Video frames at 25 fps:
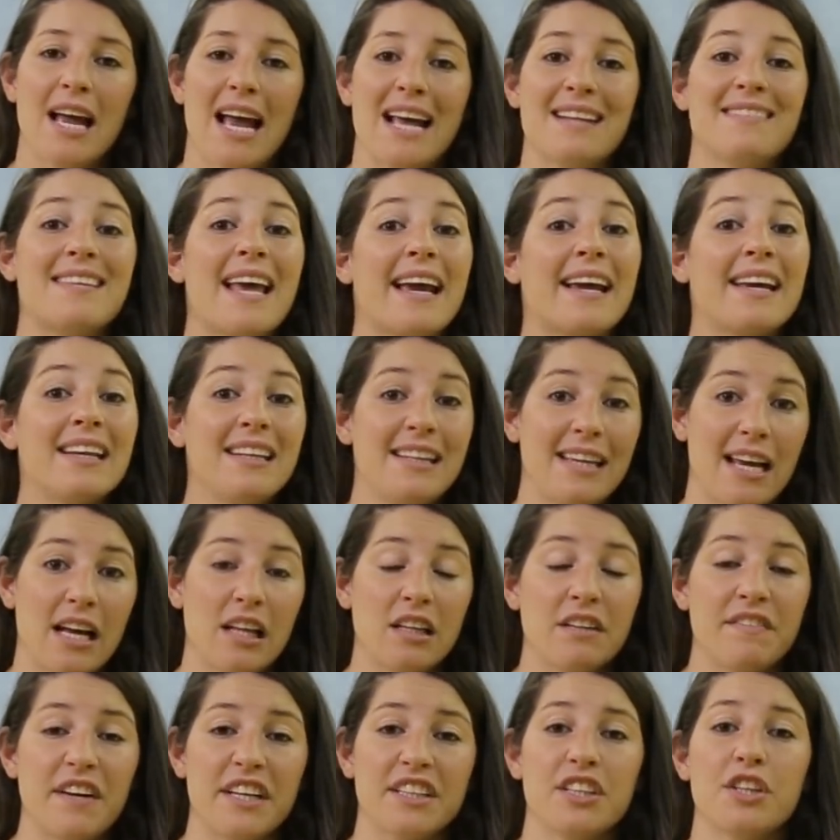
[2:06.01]
a tech in the
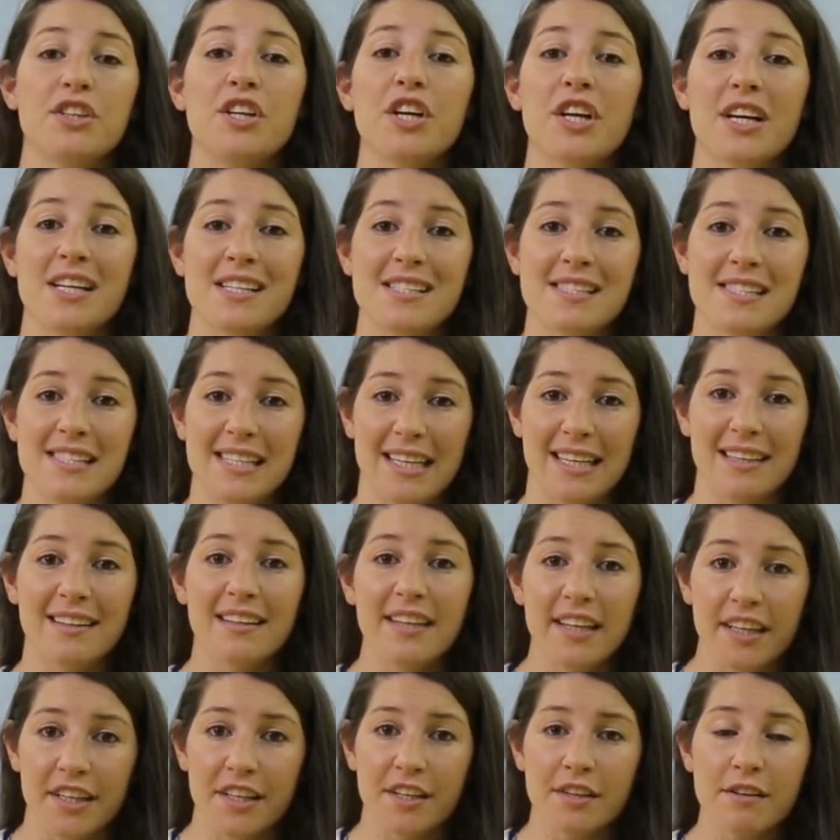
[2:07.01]
elevator, you can see it
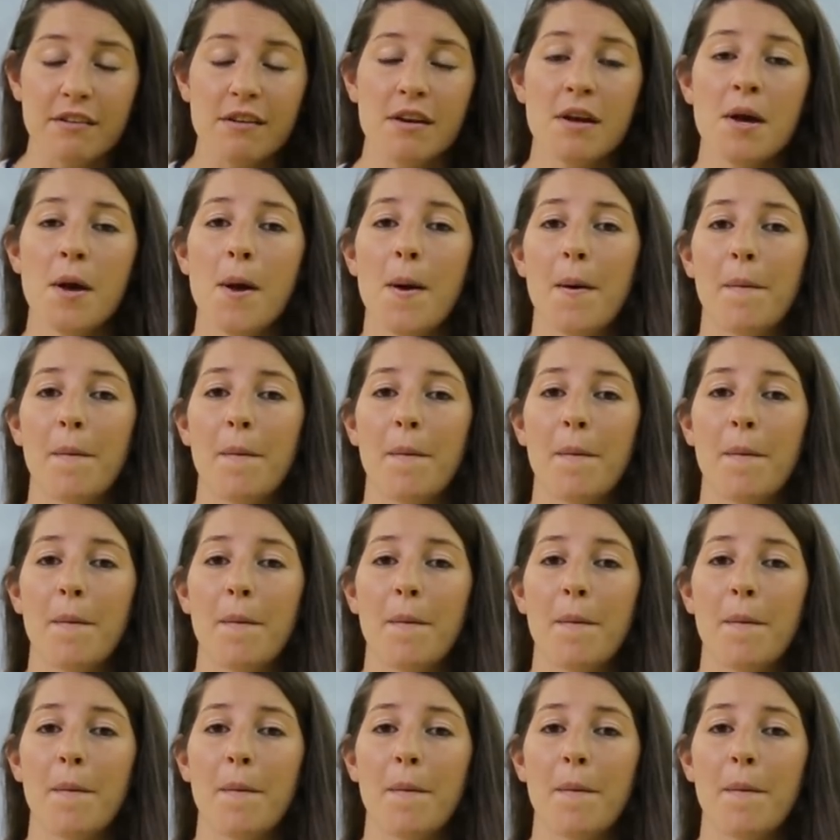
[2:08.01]
here,